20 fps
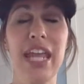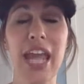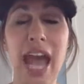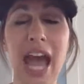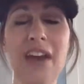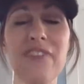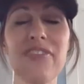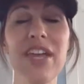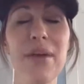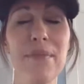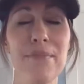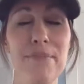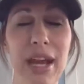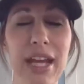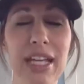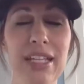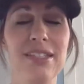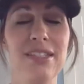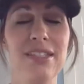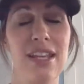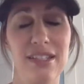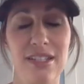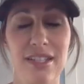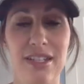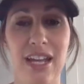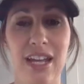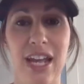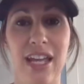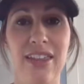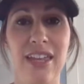have that mindset
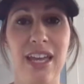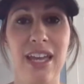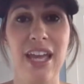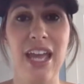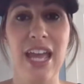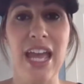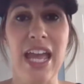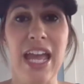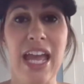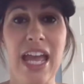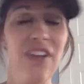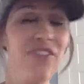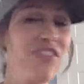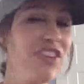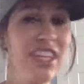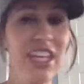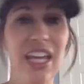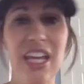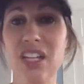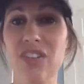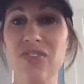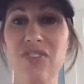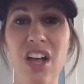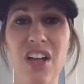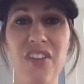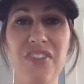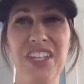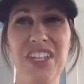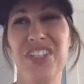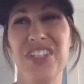tonight that if at the end of
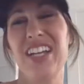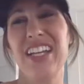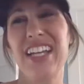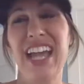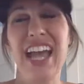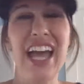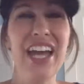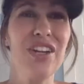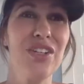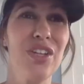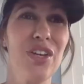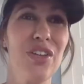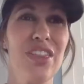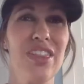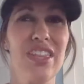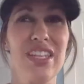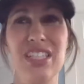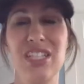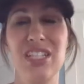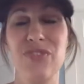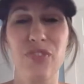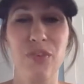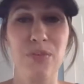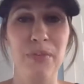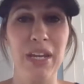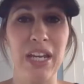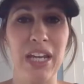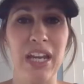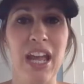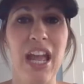all of this you're like, I don't know that this is for
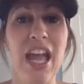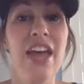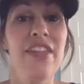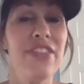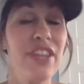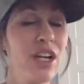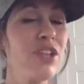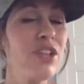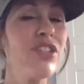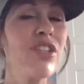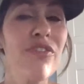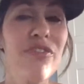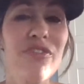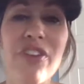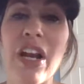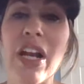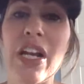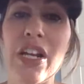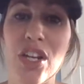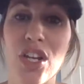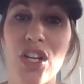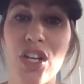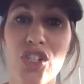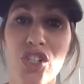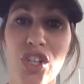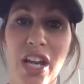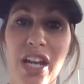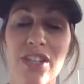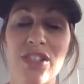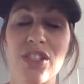me, there's a very good
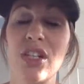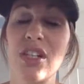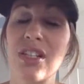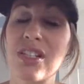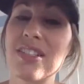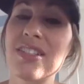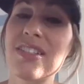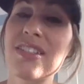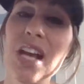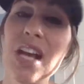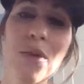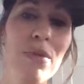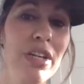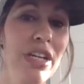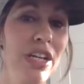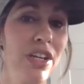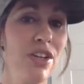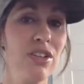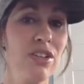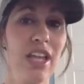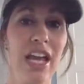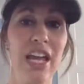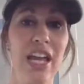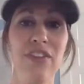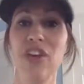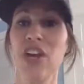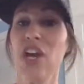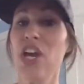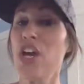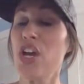chance there's someone in your
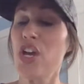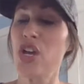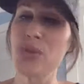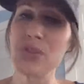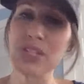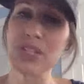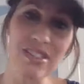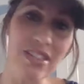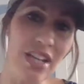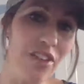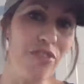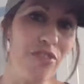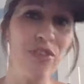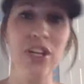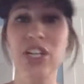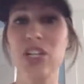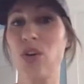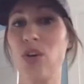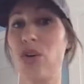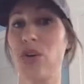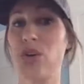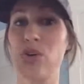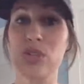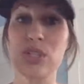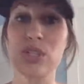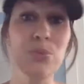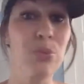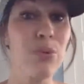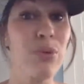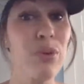life who is suffering or who
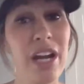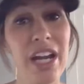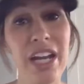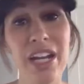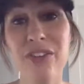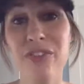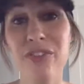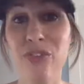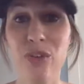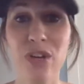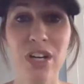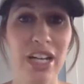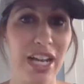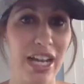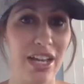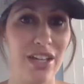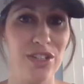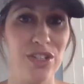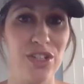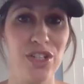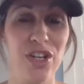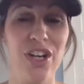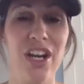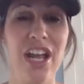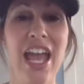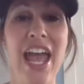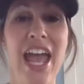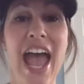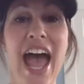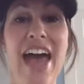is praying for an answer.
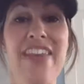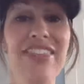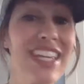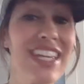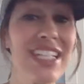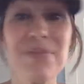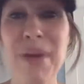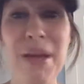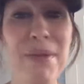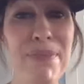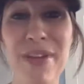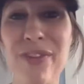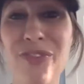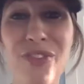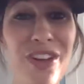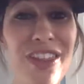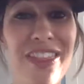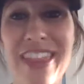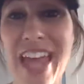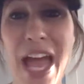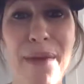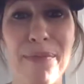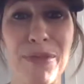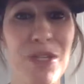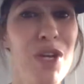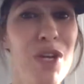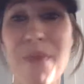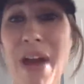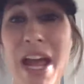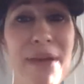And this might be for them.
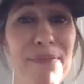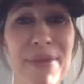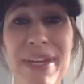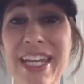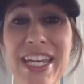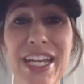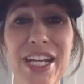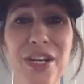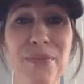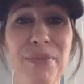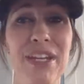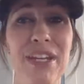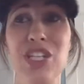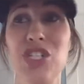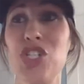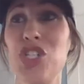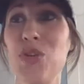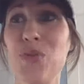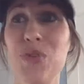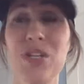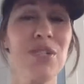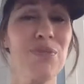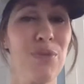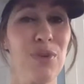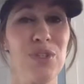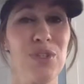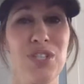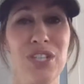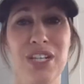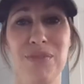You might be here because you are
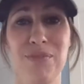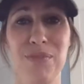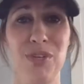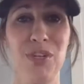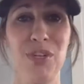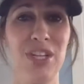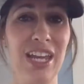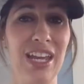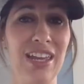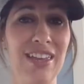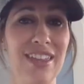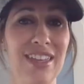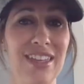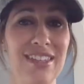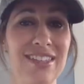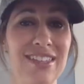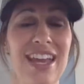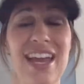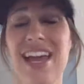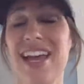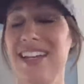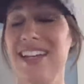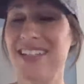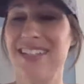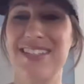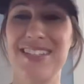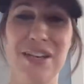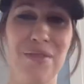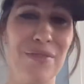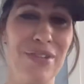supposed to communicate this
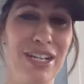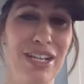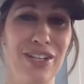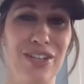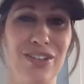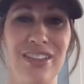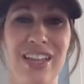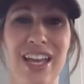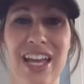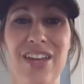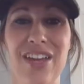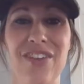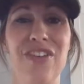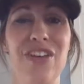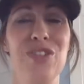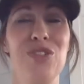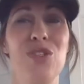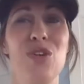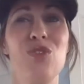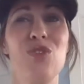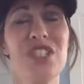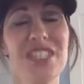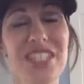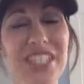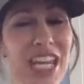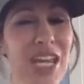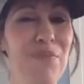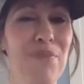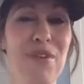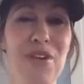to someone in your life. And so just
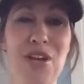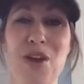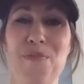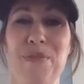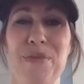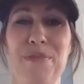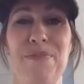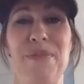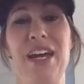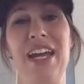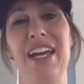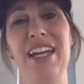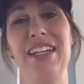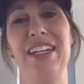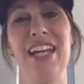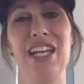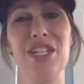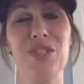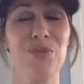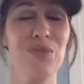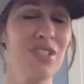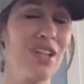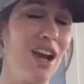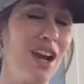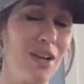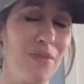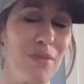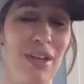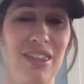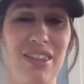keep an open mind as we
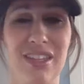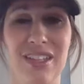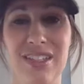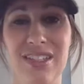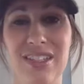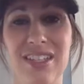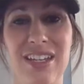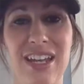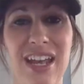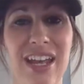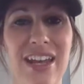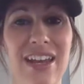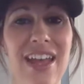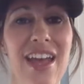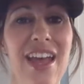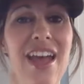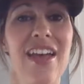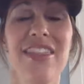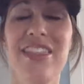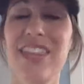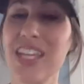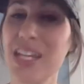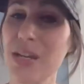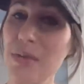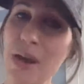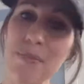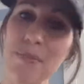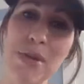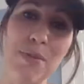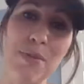talk about things tonight. Think
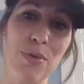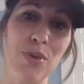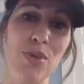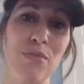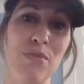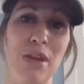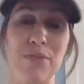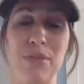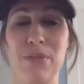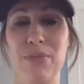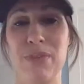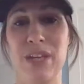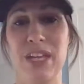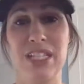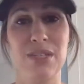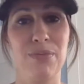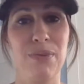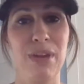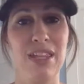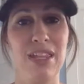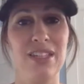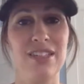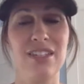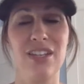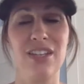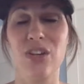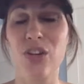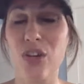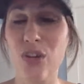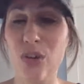about people who might be blessed by this
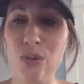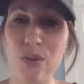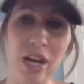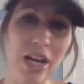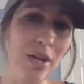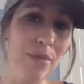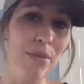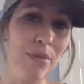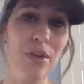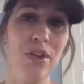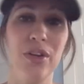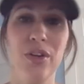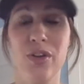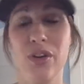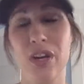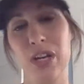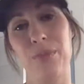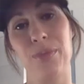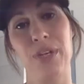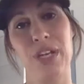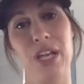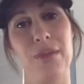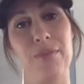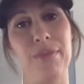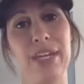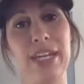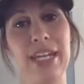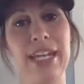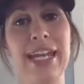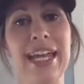incredible, incredible
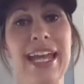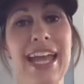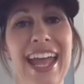company.